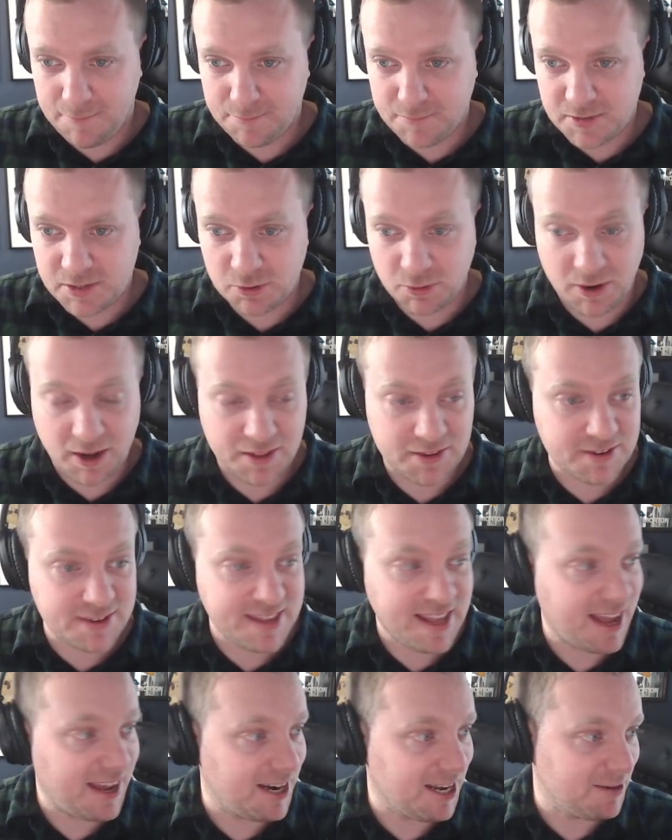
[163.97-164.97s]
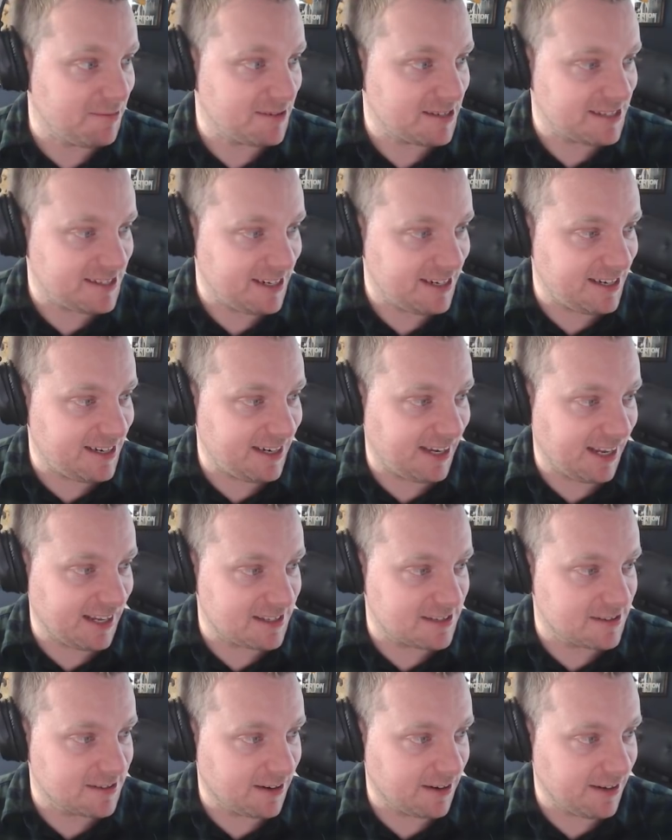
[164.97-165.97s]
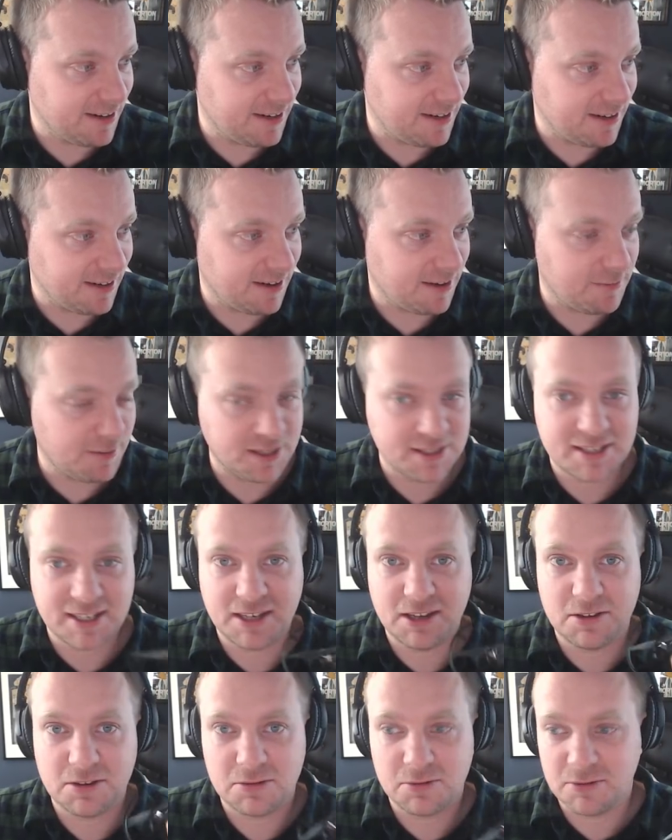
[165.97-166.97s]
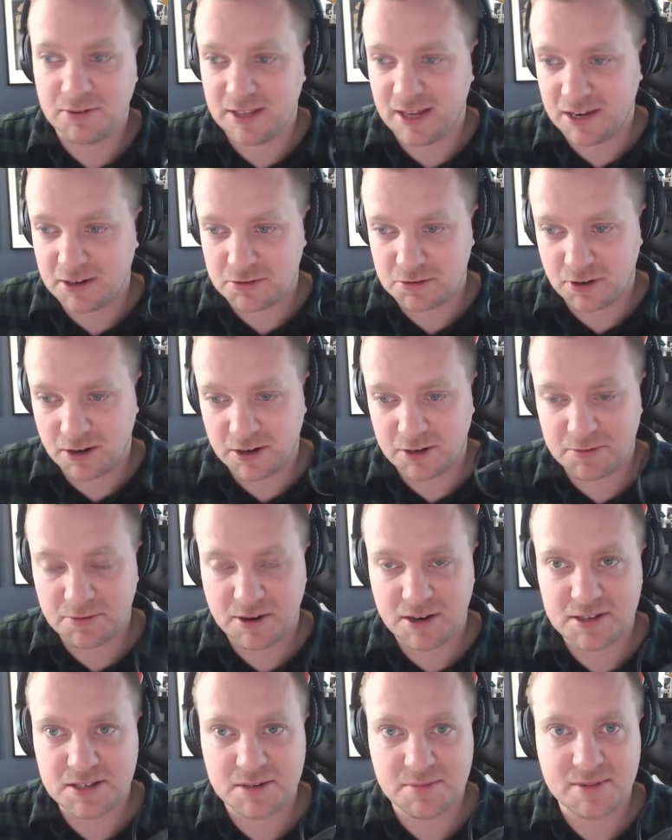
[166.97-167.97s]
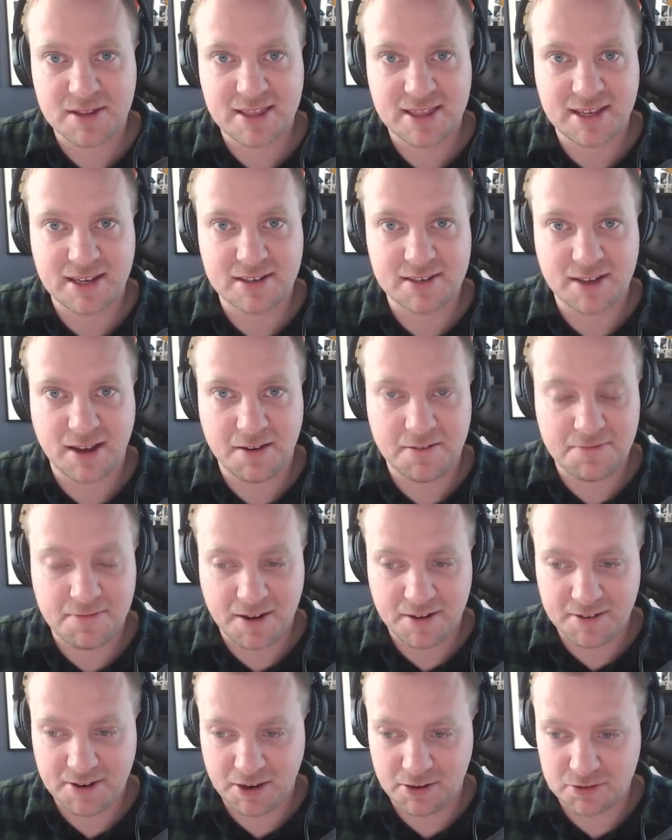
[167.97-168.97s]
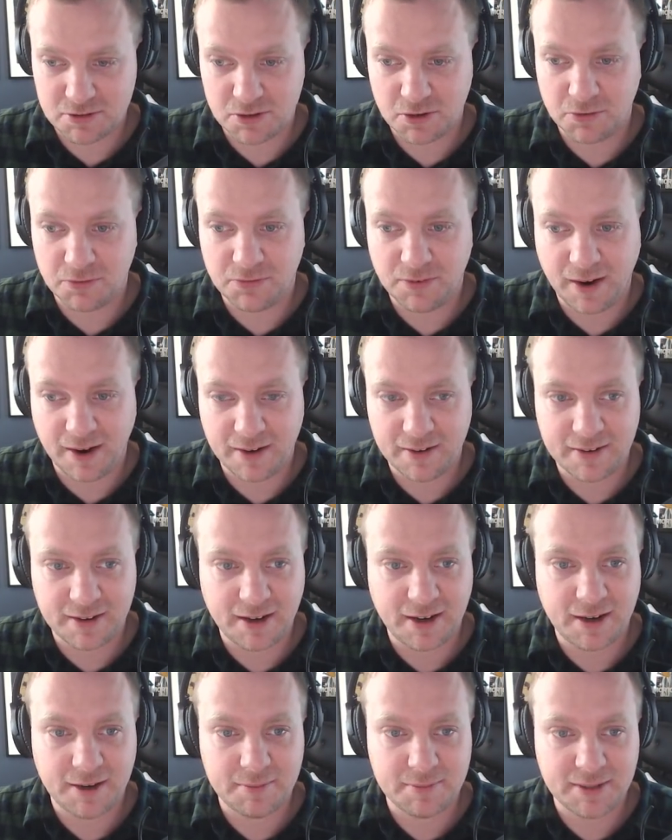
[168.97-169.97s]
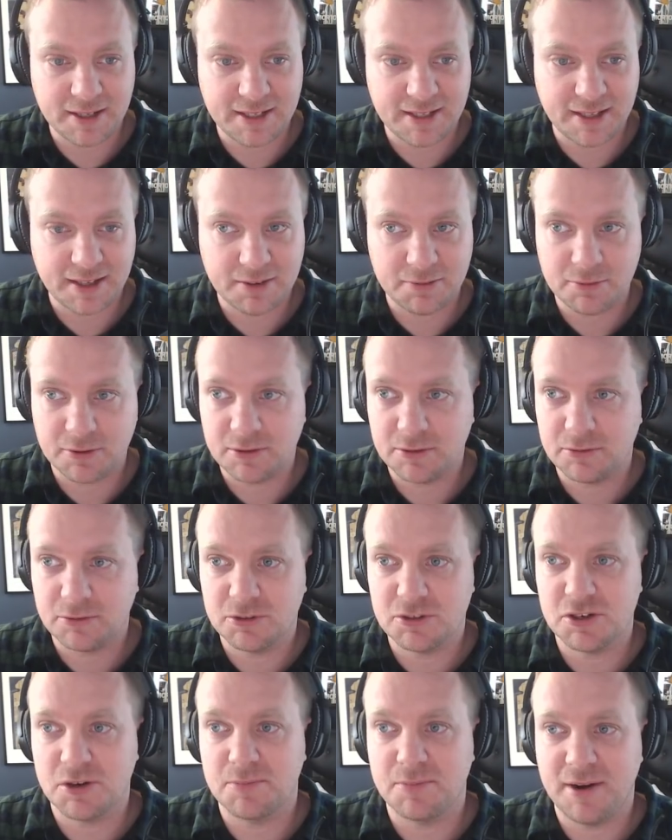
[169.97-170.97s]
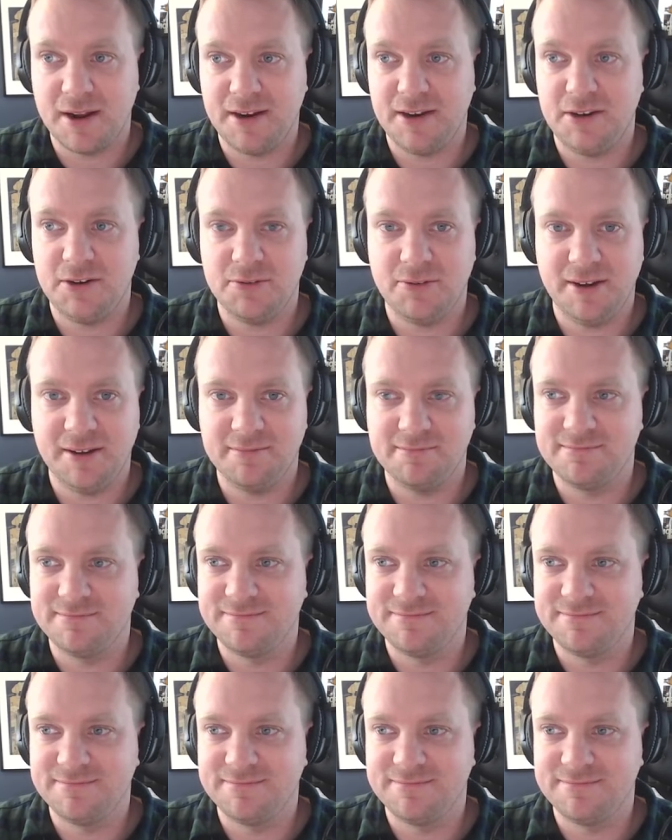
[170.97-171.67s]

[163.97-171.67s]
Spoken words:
So other than that, I'm excited to get started. I'll take you through the actual hardware and some of the things I've found out so far, and then we'll jump right into it.